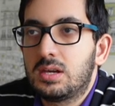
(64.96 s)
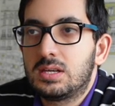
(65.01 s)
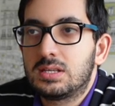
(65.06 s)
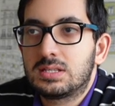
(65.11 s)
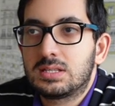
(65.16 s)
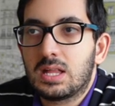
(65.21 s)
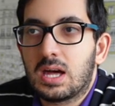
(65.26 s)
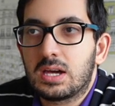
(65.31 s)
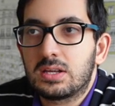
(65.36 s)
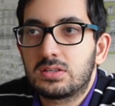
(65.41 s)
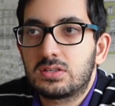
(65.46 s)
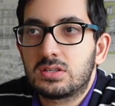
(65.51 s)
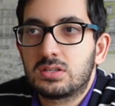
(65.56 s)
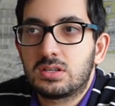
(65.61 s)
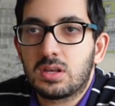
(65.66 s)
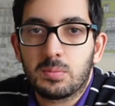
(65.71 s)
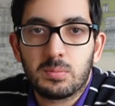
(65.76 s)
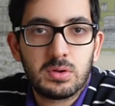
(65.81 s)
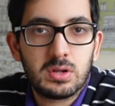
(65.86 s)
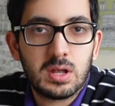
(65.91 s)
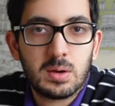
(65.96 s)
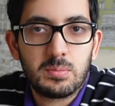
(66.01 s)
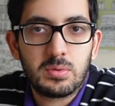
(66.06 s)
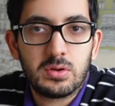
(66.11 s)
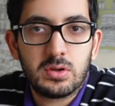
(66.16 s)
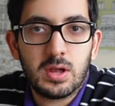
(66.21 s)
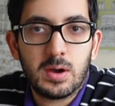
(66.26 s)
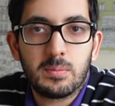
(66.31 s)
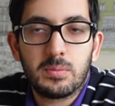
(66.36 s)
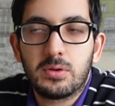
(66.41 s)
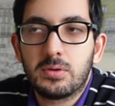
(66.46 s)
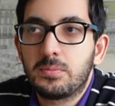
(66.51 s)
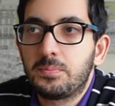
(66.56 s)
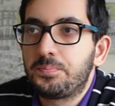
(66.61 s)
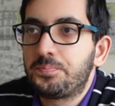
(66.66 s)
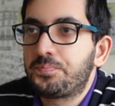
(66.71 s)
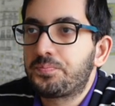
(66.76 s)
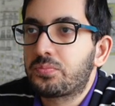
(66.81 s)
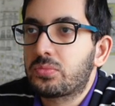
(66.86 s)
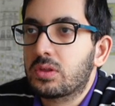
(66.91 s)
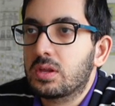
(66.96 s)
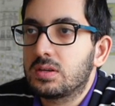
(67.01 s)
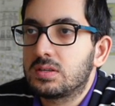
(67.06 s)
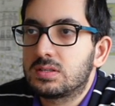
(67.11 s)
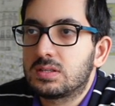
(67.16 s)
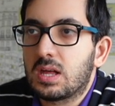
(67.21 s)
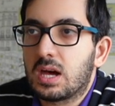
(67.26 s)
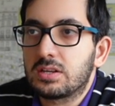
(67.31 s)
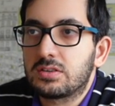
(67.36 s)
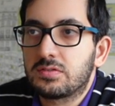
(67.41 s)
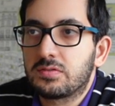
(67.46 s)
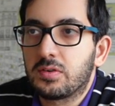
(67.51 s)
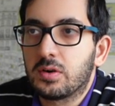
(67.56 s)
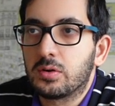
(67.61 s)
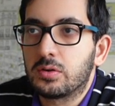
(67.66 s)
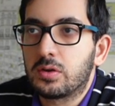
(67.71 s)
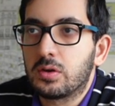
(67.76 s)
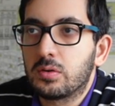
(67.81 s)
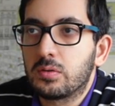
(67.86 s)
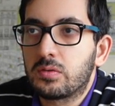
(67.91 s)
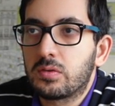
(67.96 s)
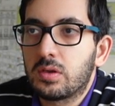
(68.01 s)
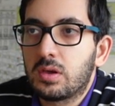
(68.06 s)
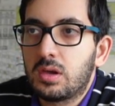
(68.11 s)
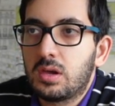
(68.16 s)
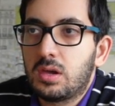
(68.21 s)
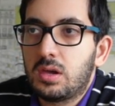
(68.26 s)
/www/photos.